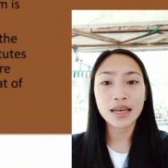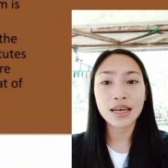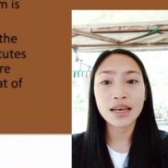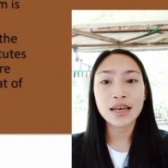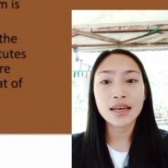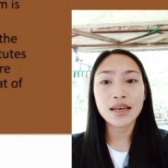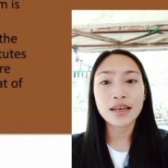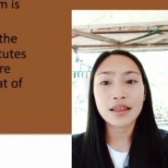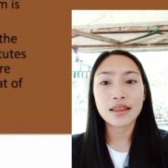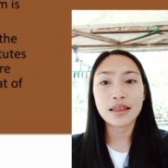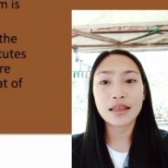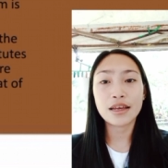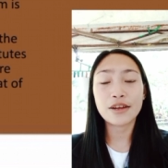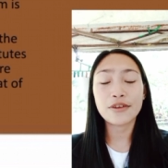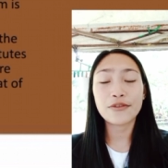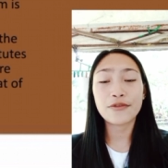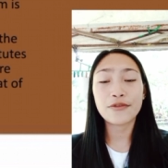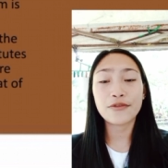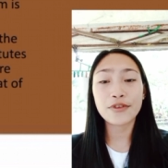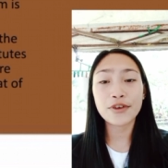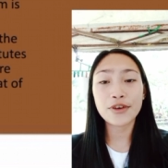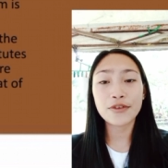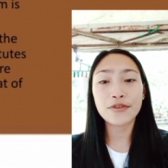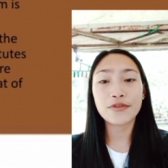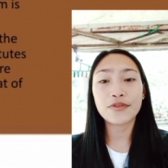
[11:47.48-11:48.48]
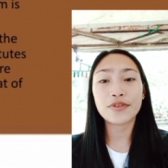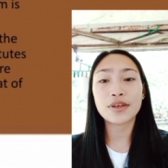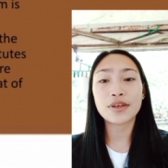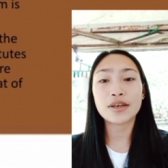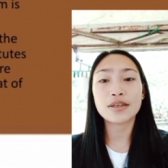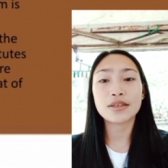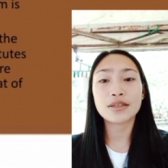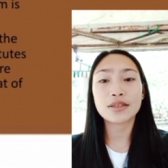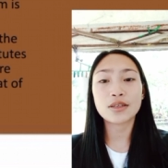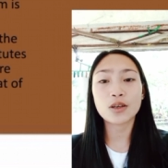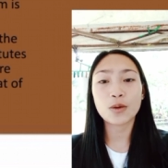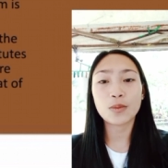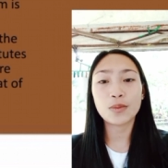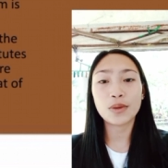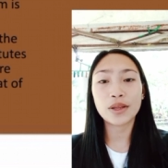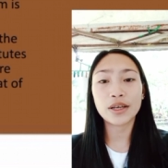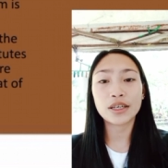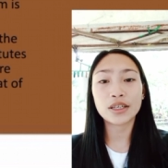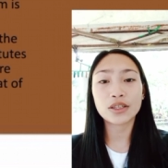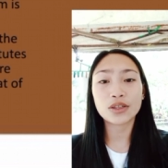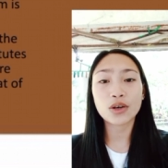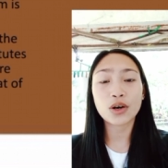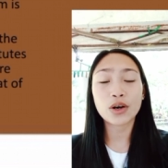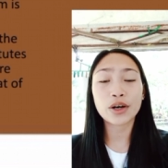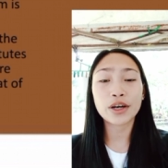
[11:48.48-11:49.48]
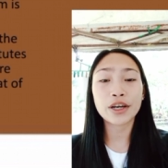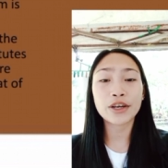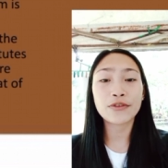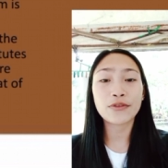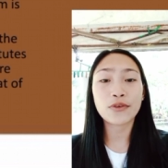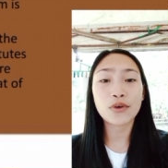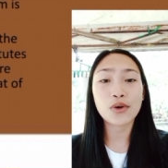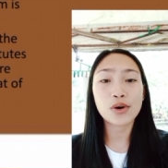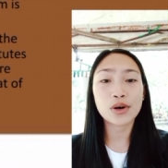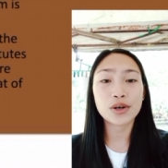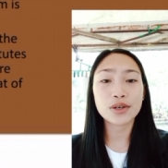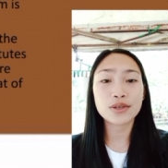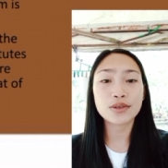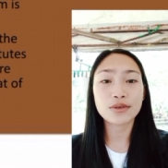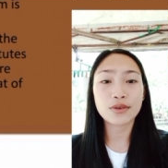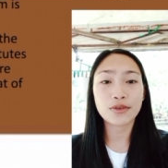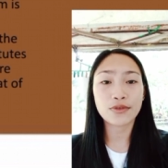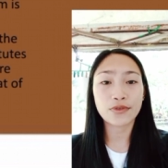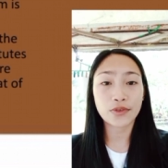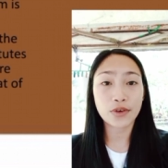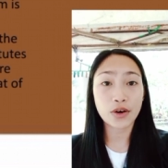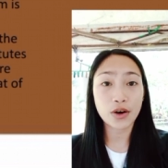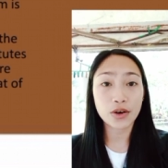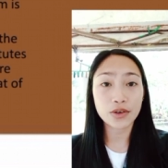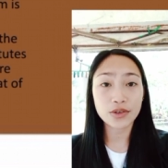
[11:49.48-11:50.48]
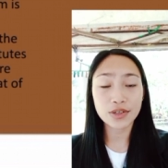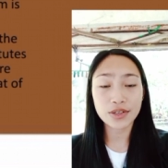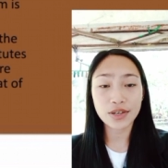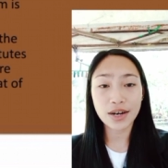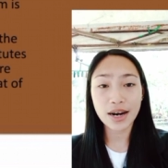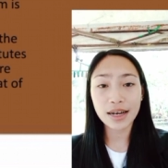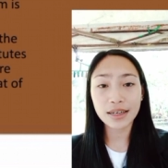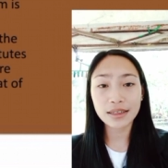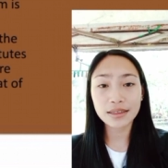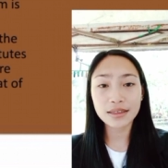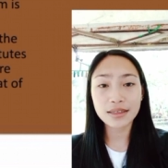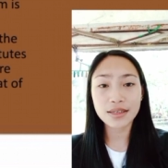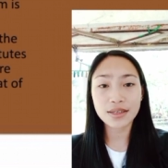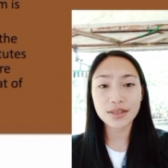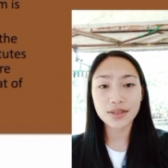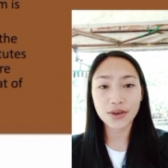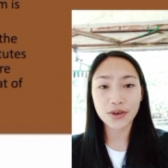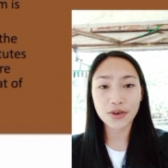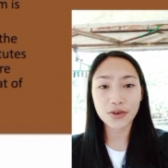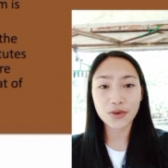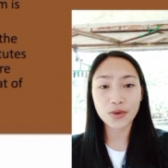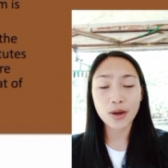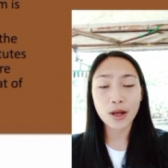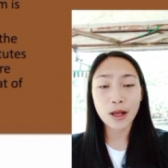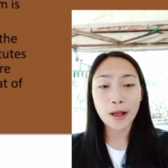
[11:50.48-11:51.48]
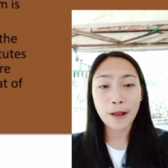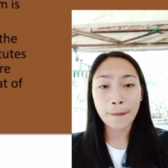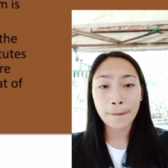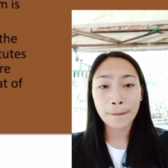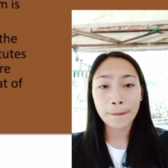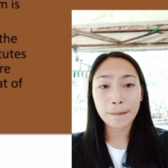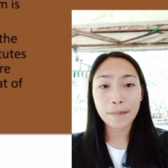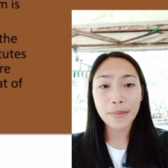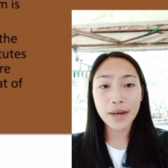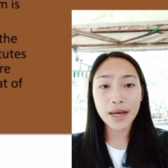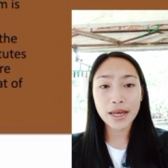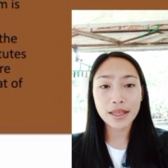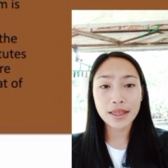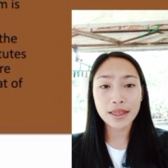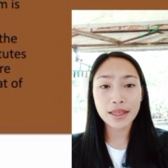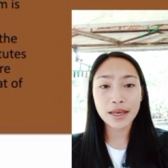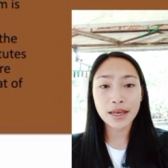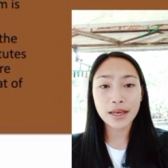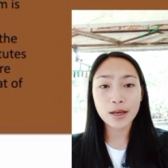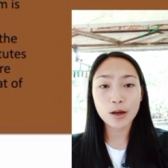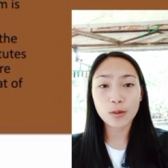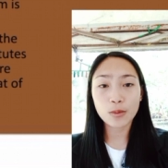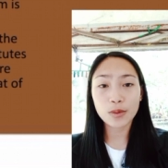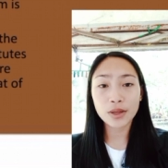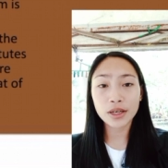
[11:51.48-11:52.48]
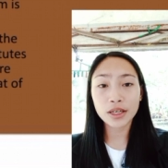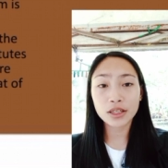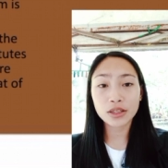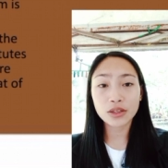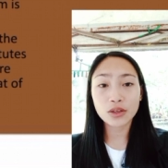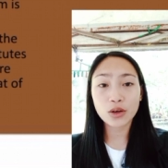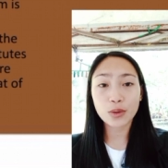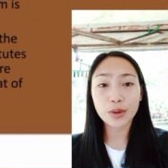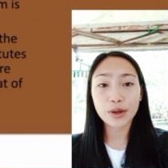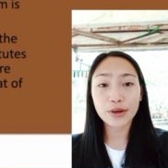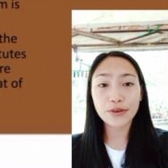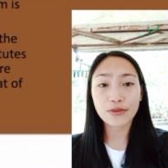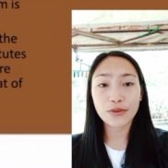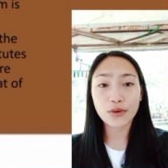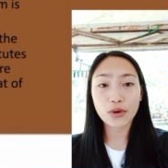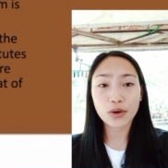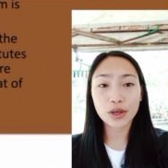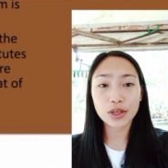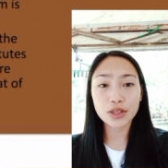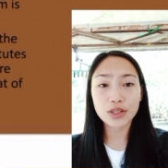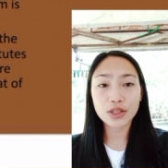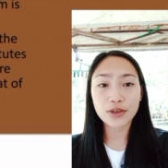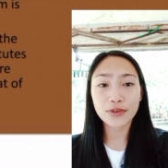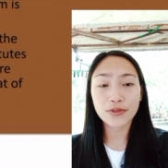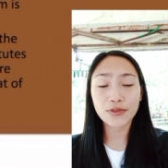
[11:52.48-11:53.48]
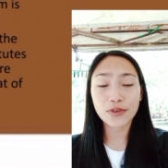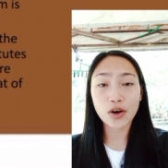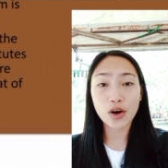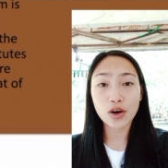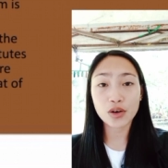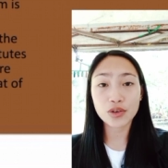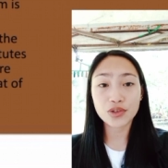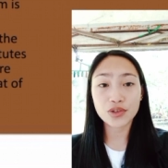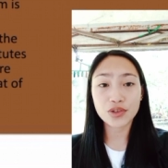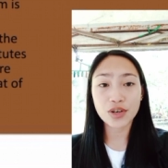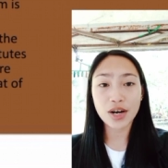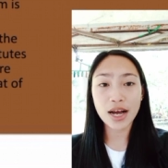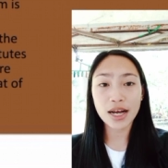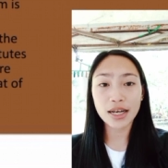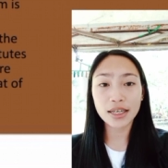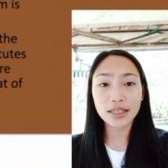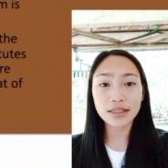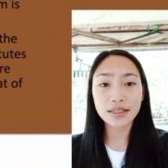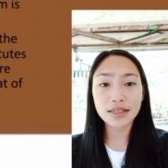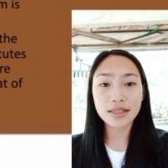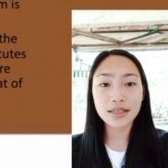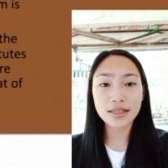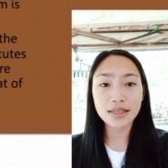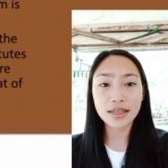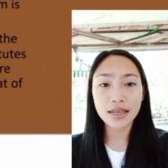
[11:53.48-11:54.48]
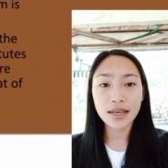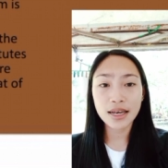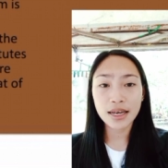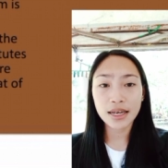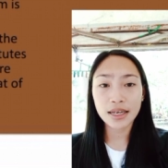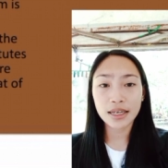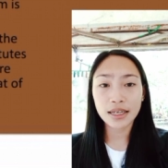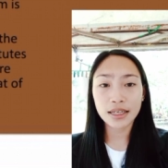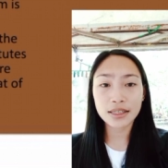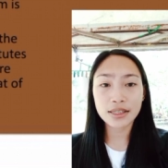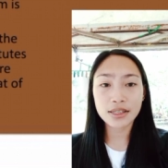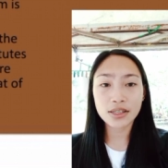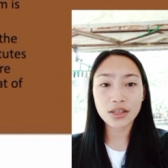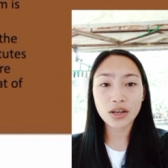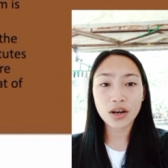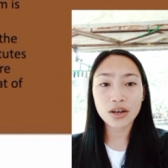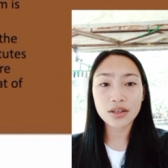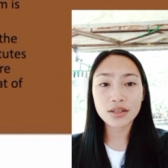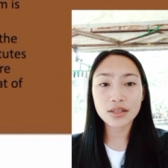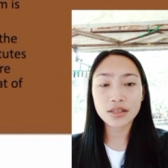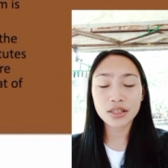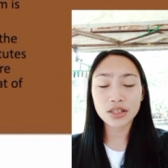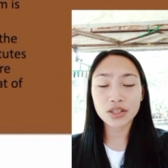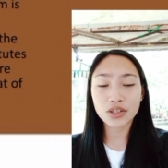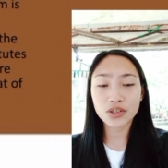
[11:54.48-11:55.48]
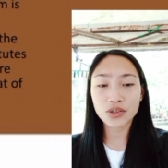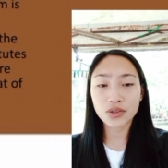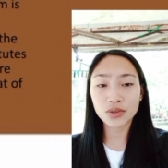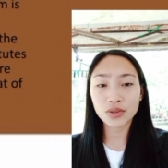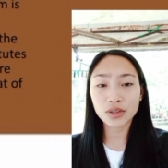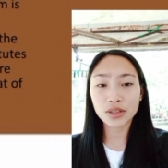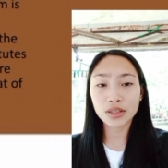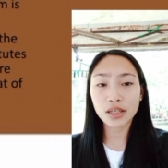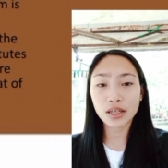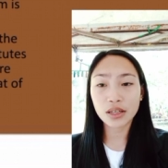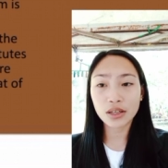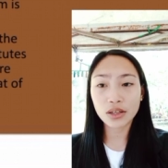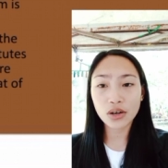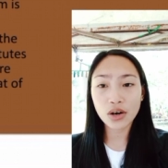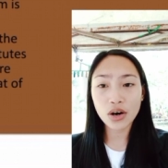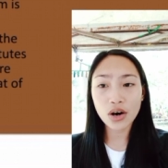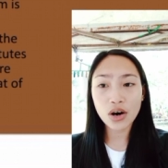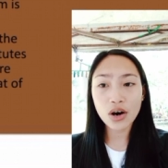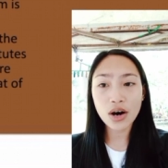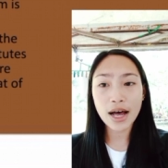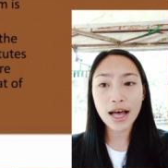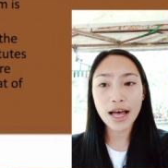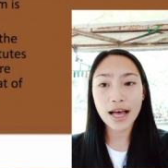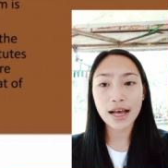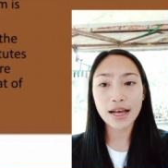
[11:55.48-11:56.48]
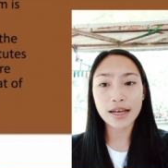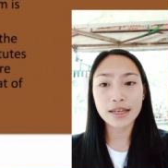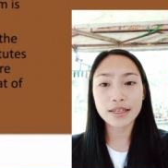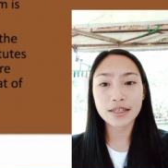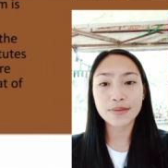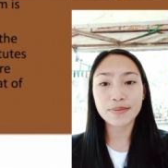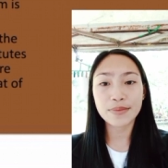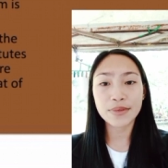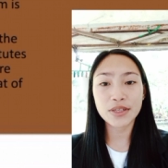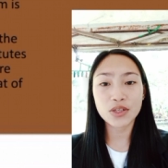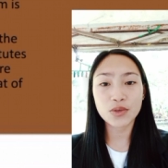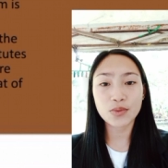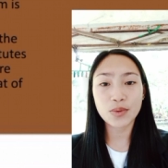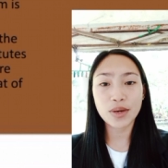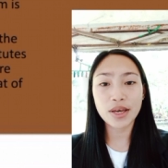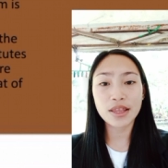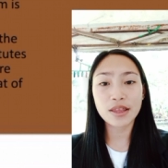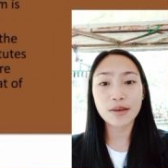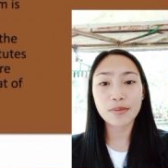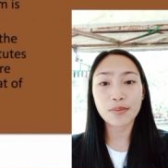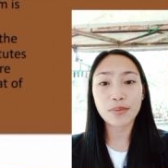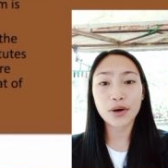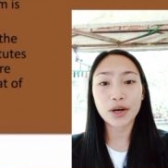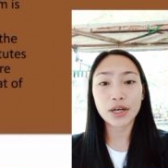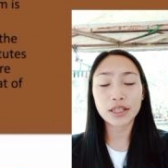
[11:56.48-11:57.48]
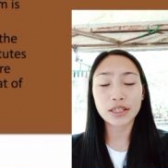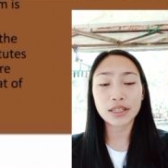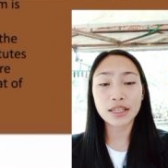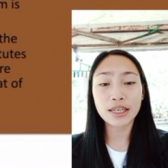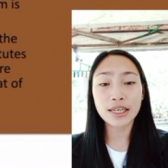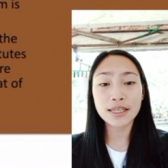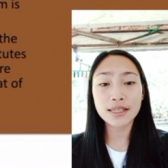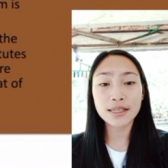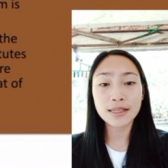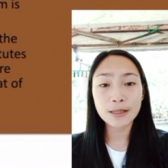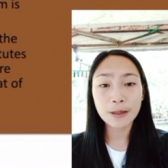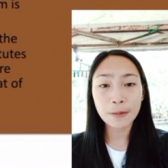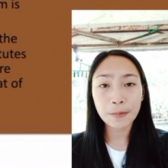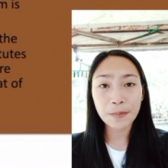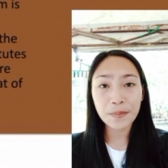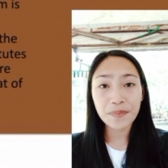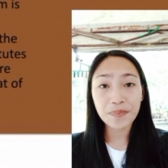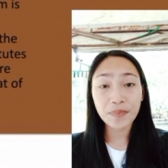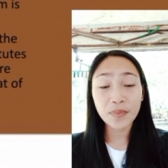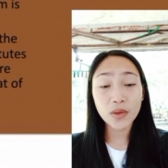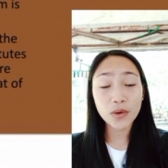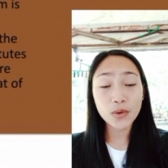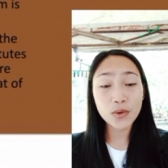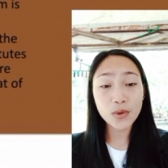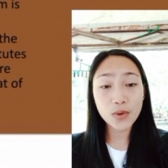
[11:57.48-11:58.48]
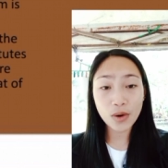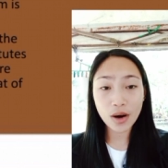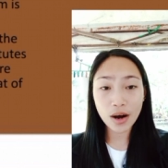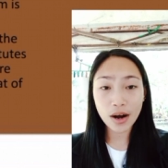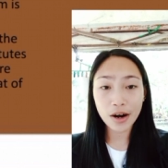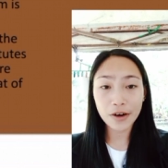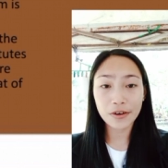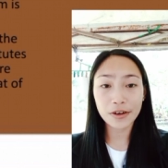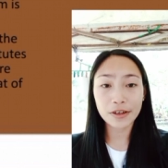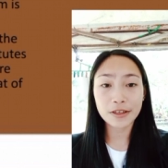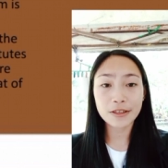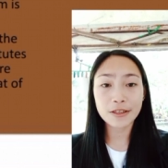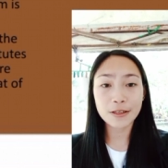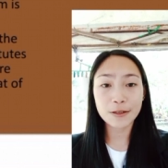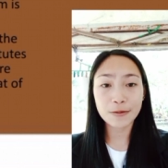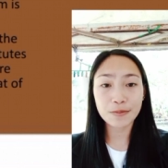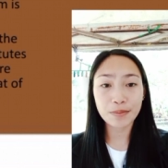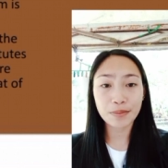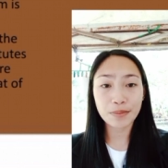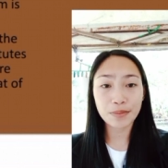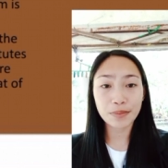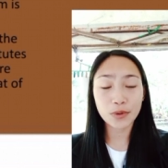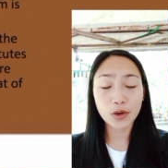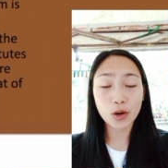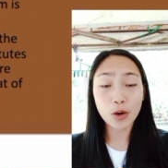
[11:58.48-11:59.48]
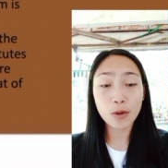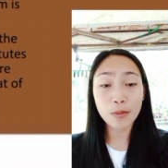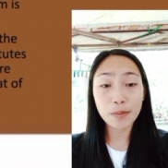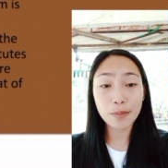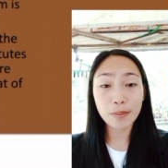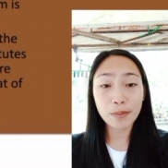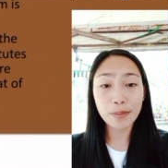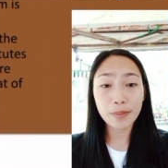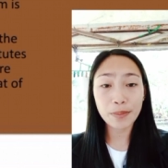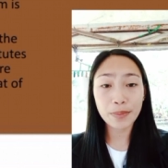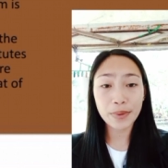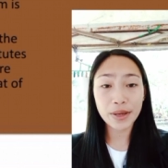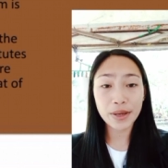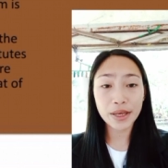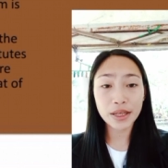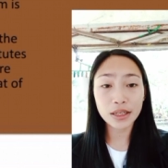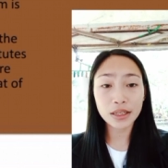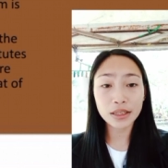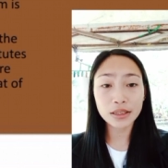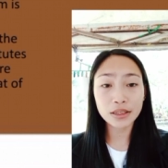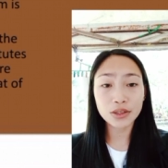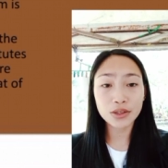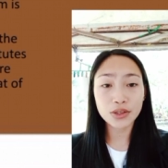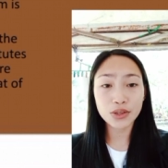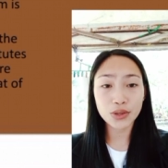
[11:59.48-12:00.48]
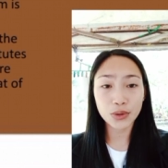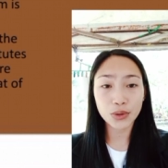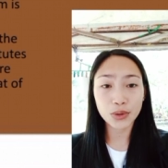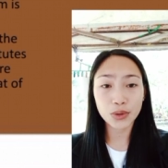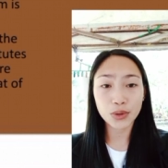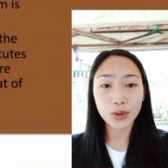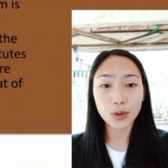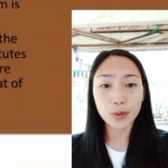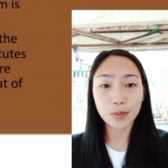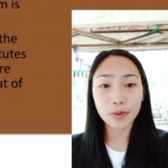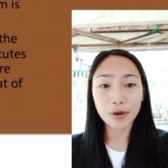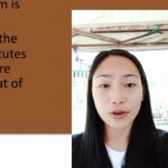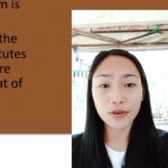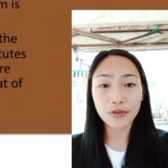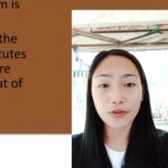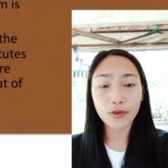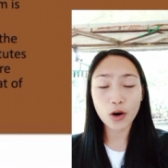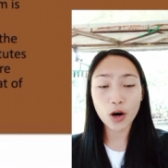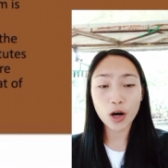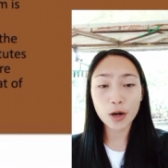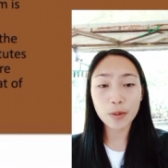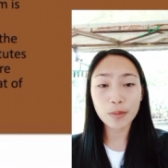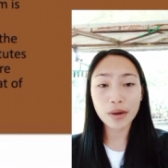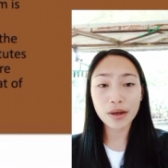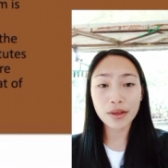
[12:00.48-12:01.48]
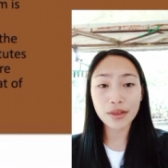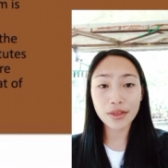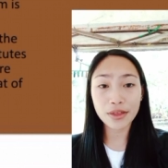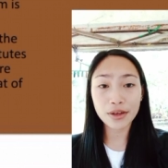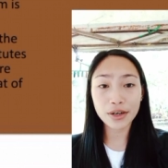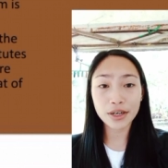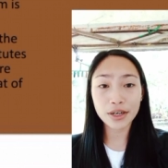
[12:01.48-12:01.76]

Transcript: Then, fifth is obligatory force of contracts. So, by the obligatory force of contracts, it's constitute the law as between the parties who are compelled to perform under